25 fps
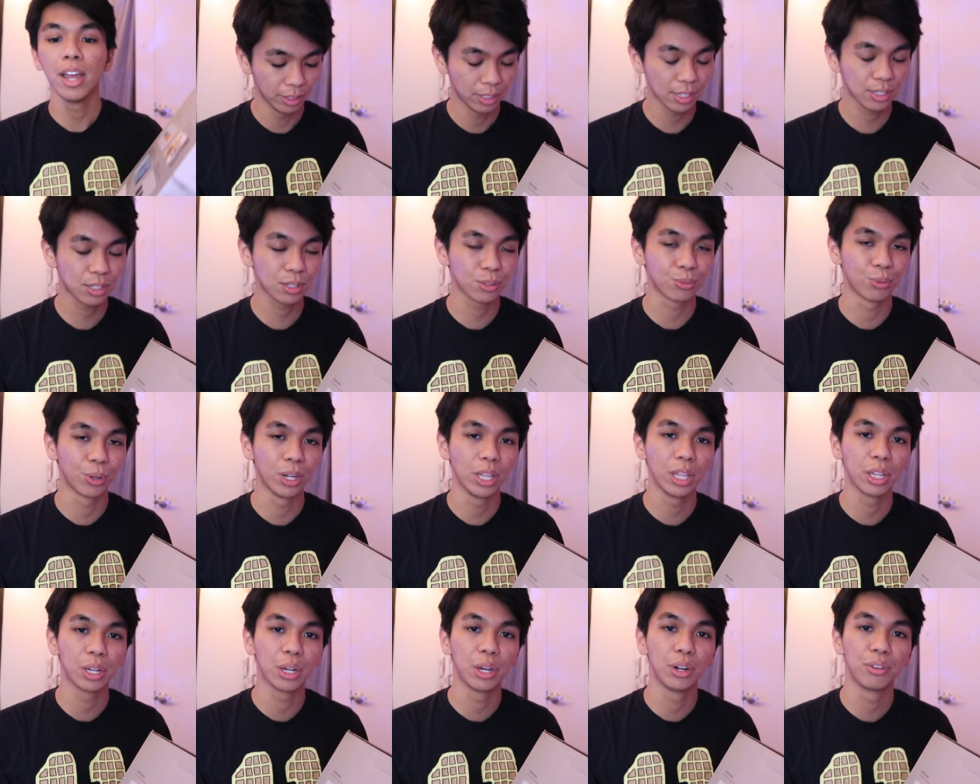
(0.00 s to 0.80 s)
This is
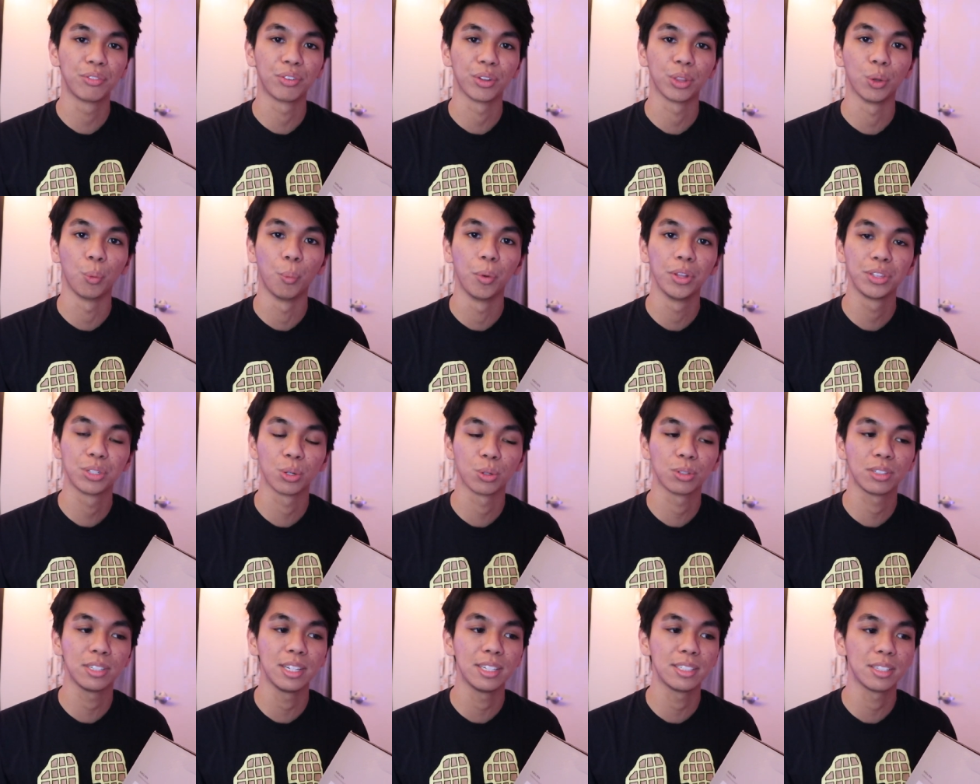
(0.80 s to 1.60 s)
really good for the
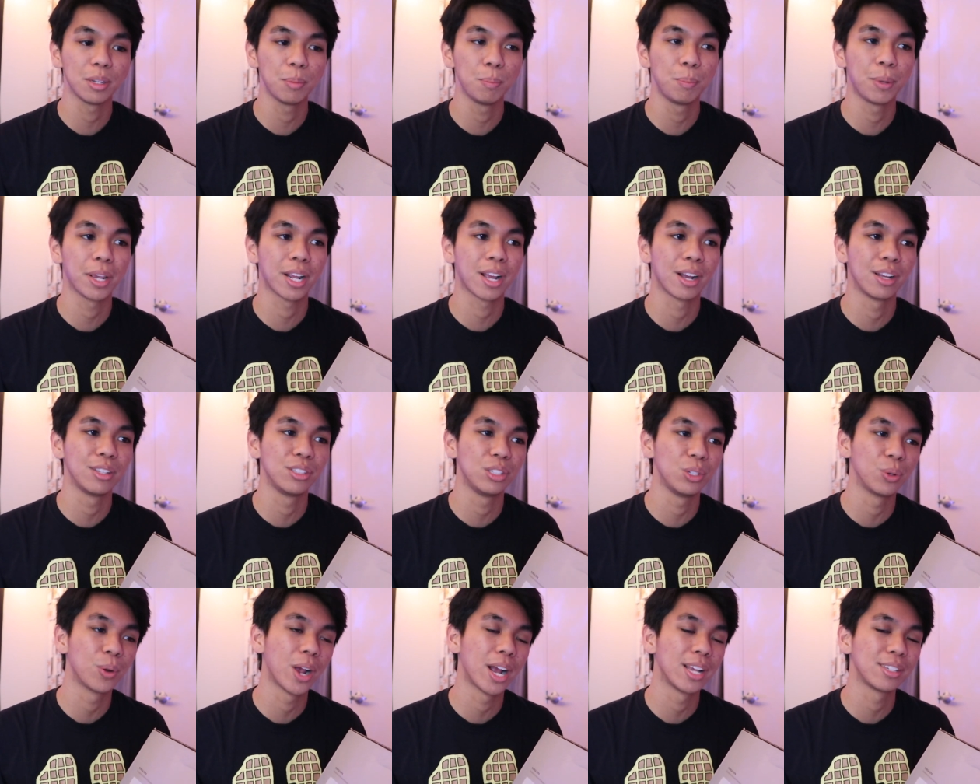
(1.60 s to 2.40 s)
winter season
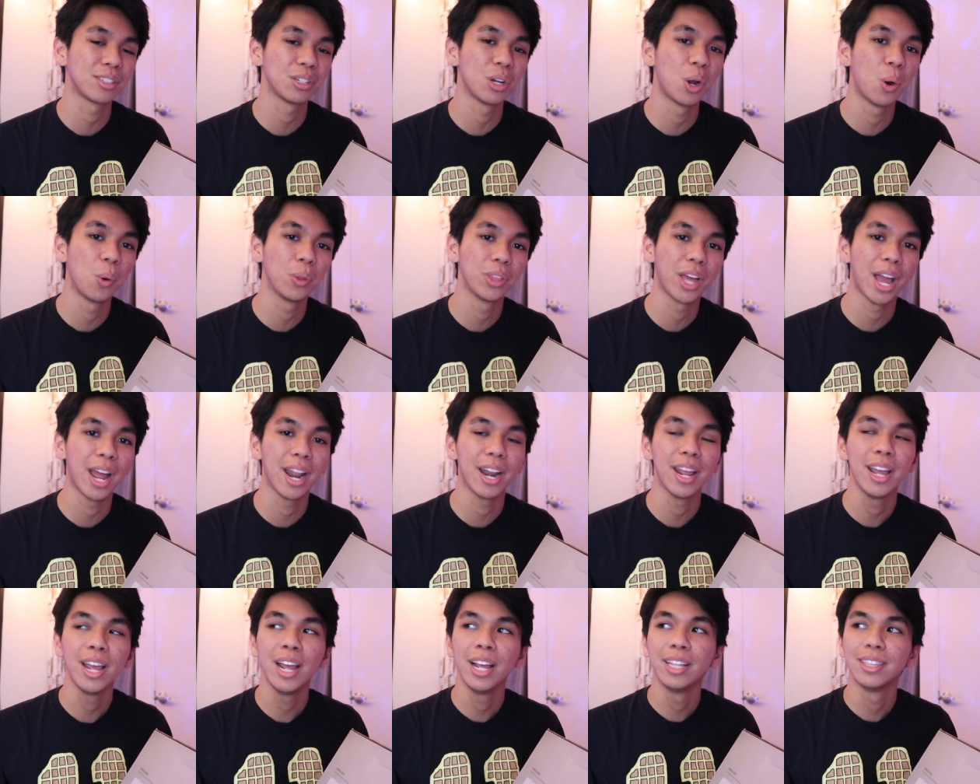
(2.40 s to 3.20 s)
because you guys know
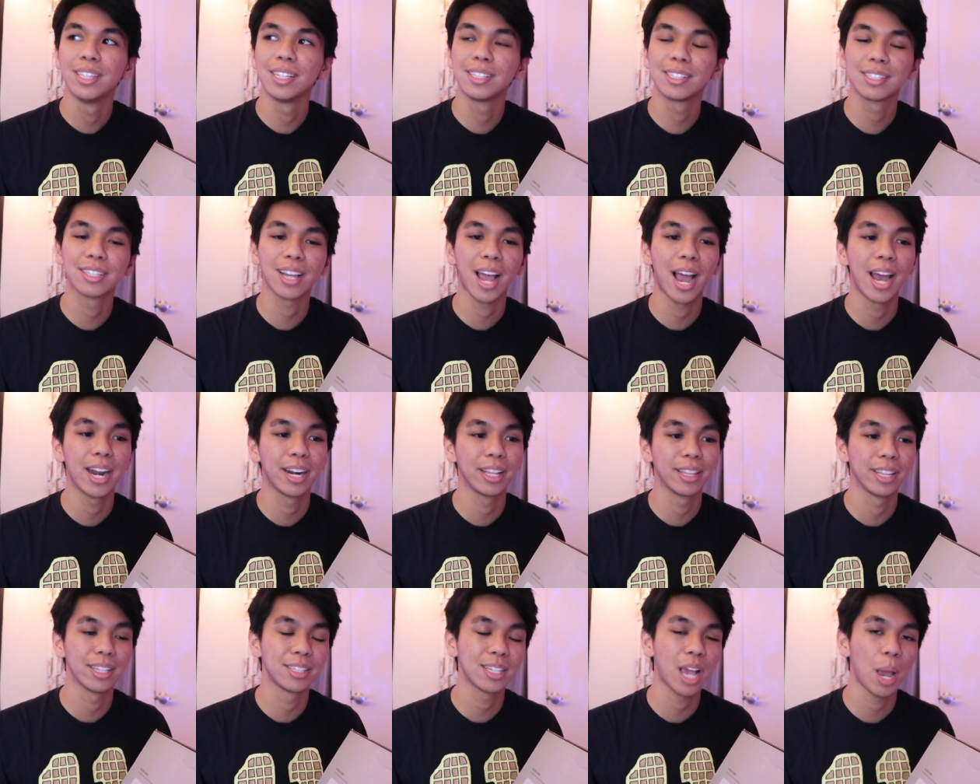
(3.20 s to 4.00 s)
that this is kind
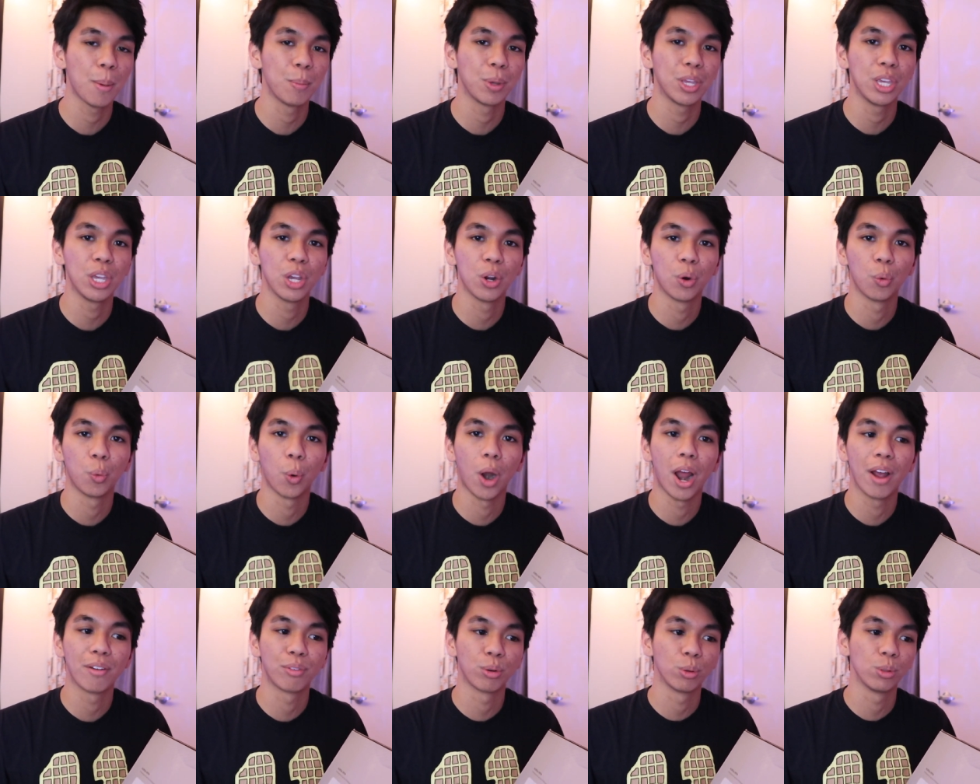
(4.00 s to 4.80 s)
of the time of year
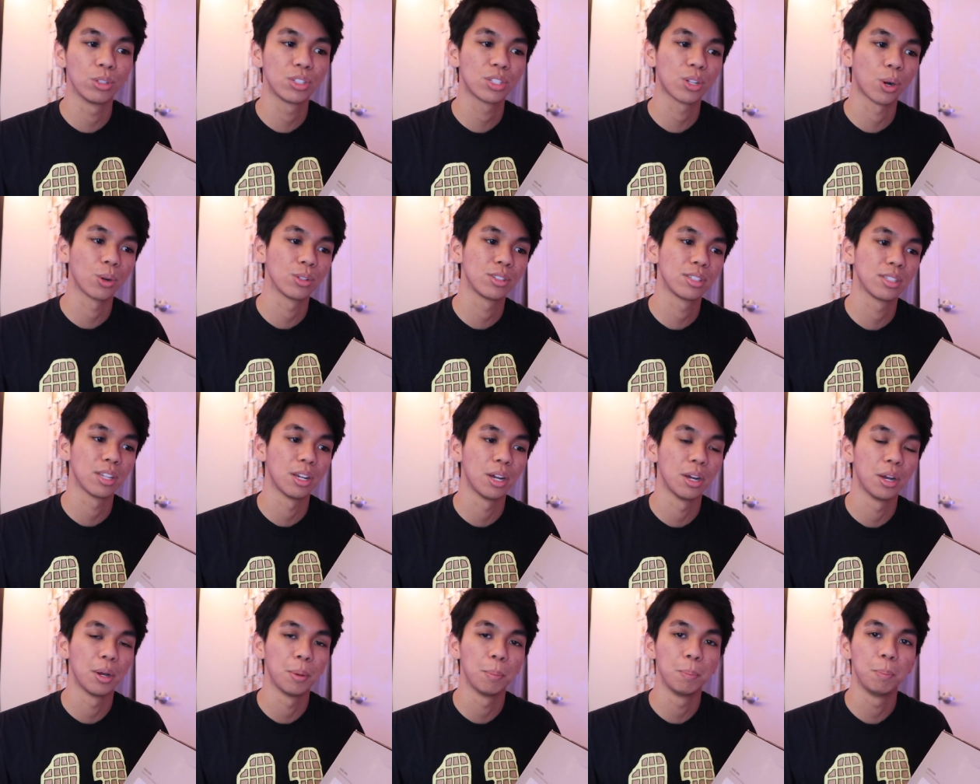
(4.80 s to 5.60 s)
where everyone starts
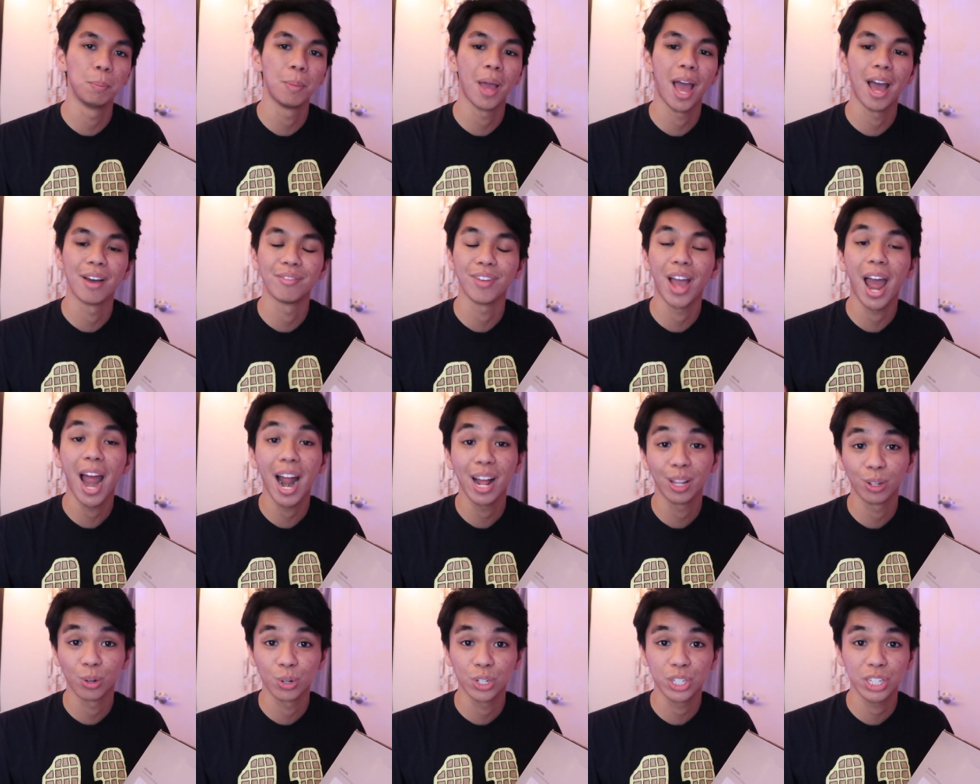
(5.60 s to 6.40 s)
to have
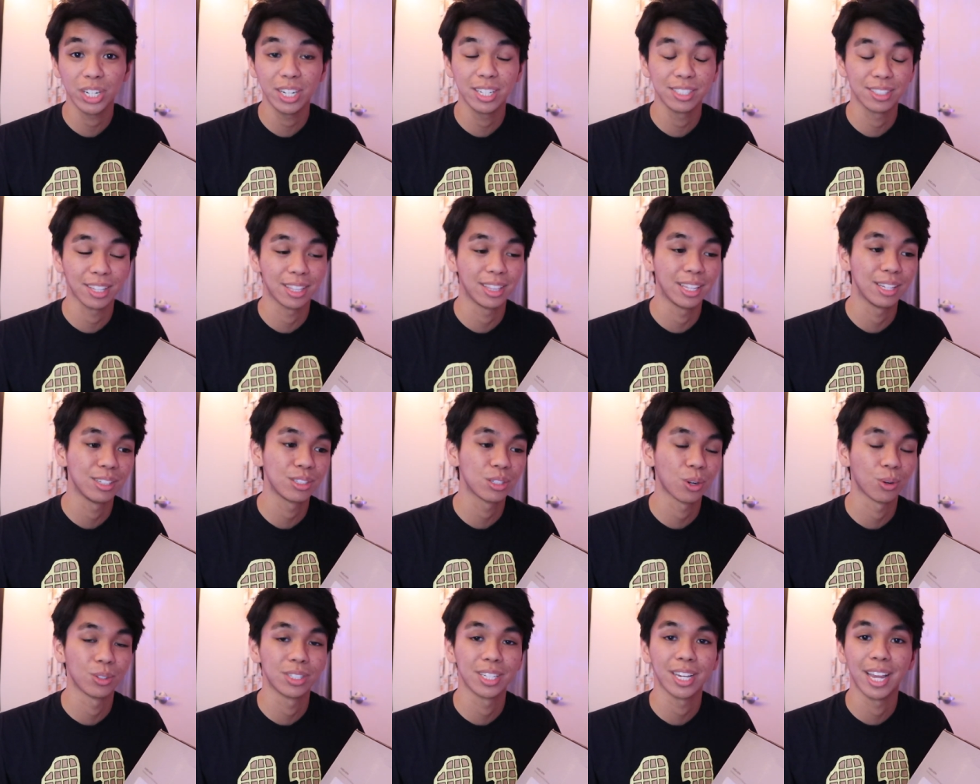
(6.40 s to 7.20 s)
allergies and they
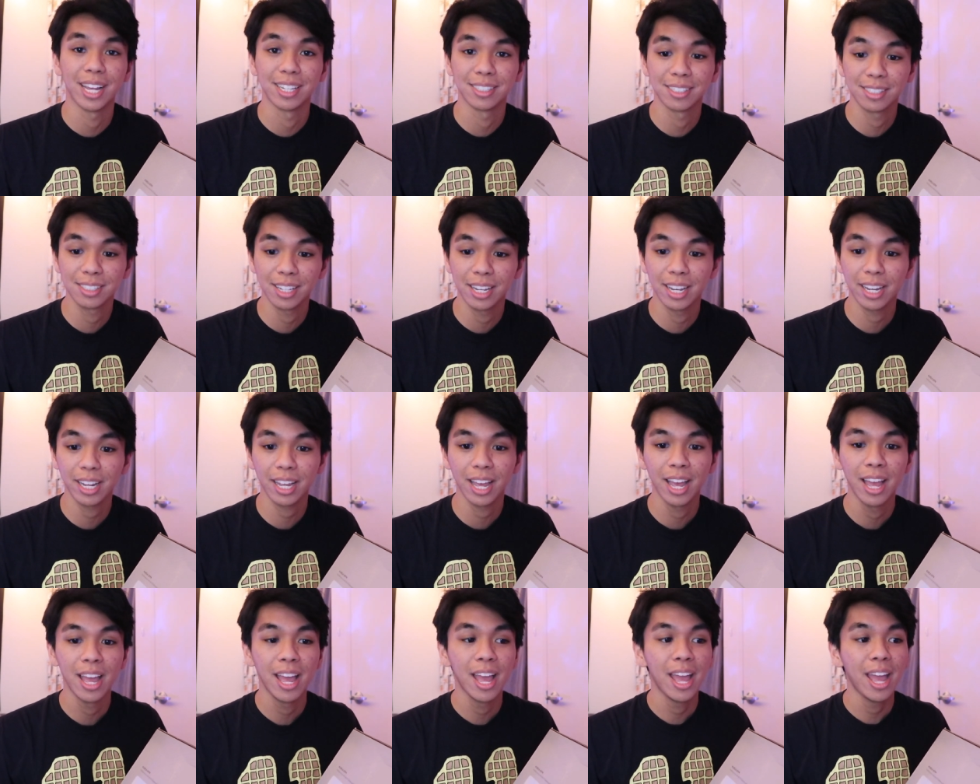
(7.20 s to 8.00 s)
start to get sick.